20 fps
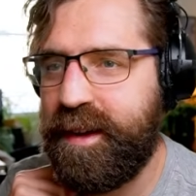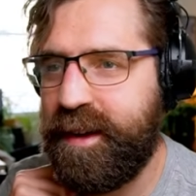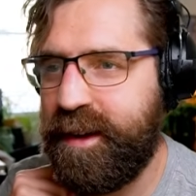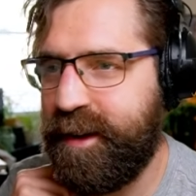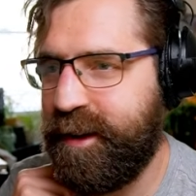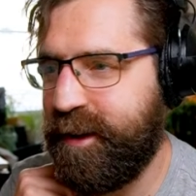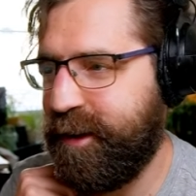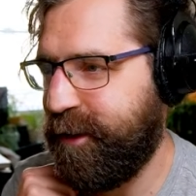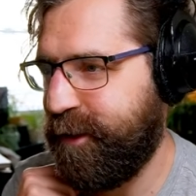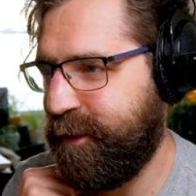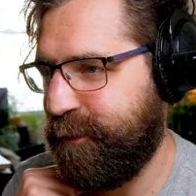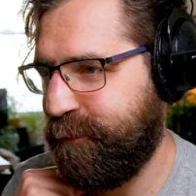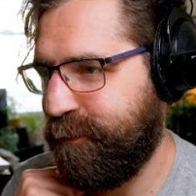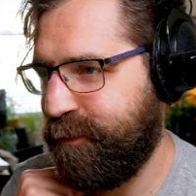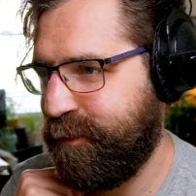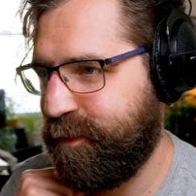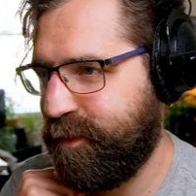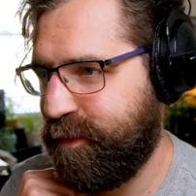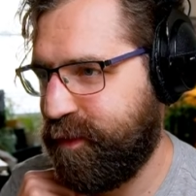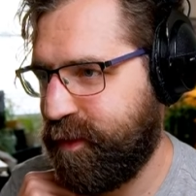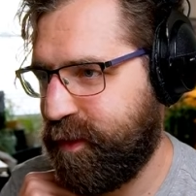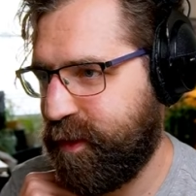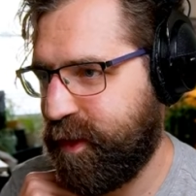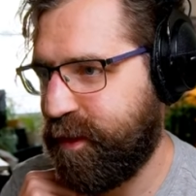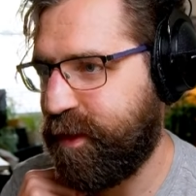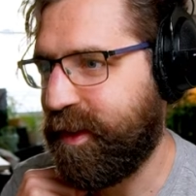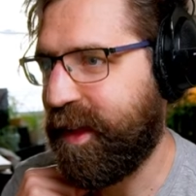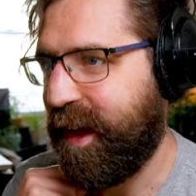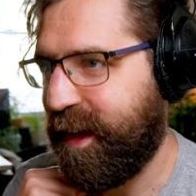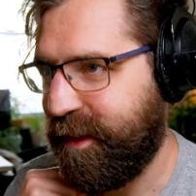
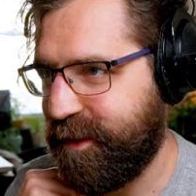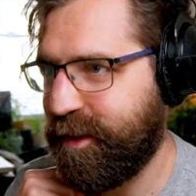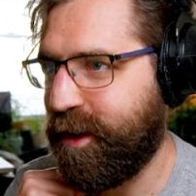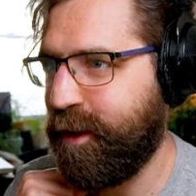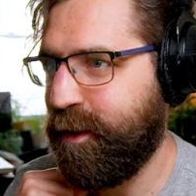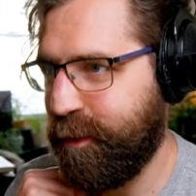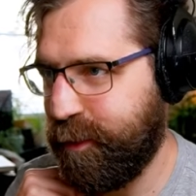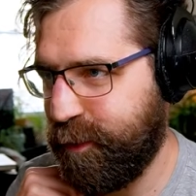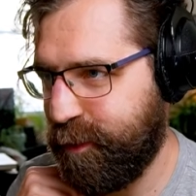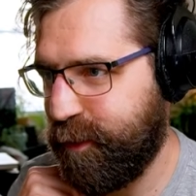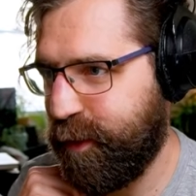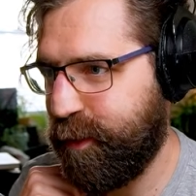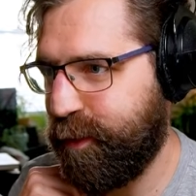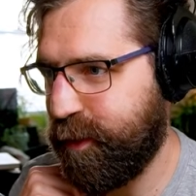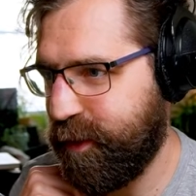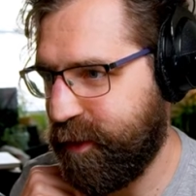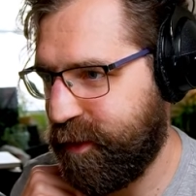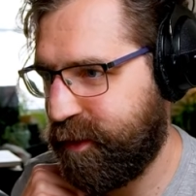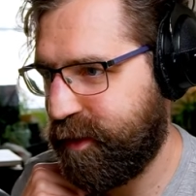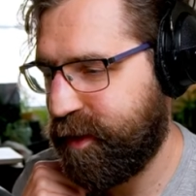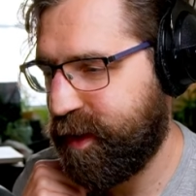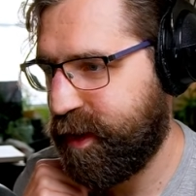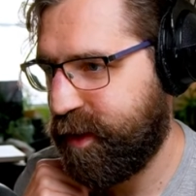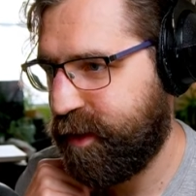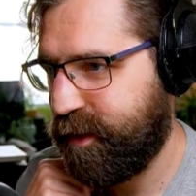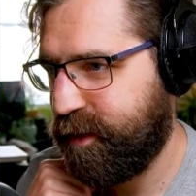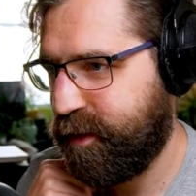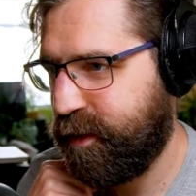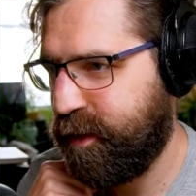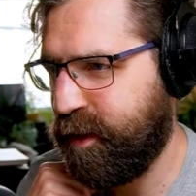So that has to go upwards.
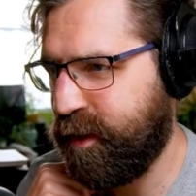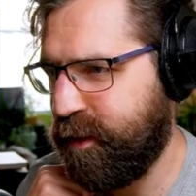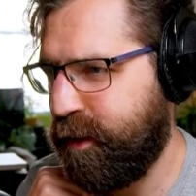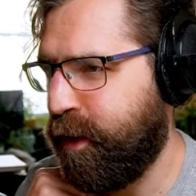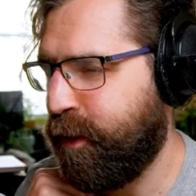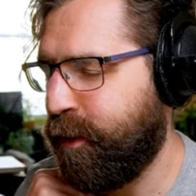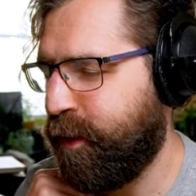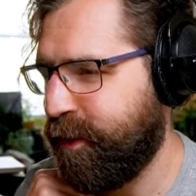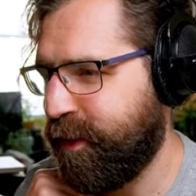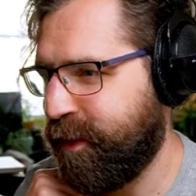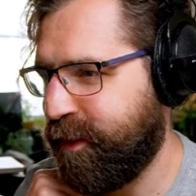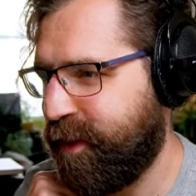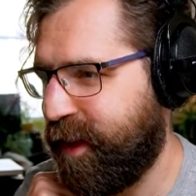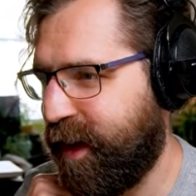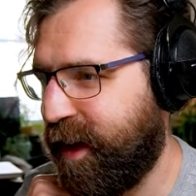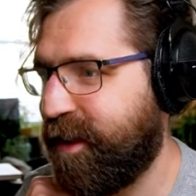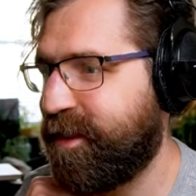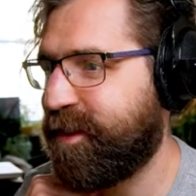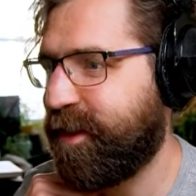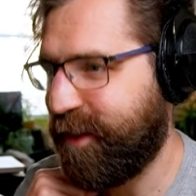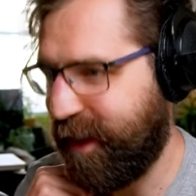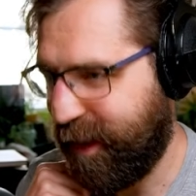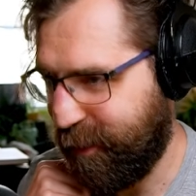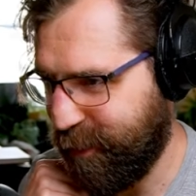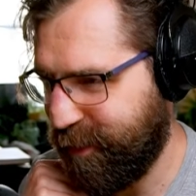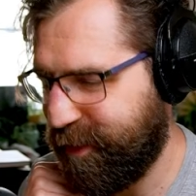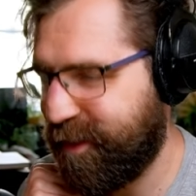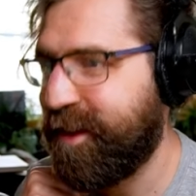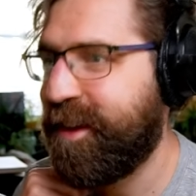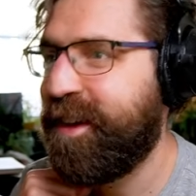No, hold on, that has to go downwards.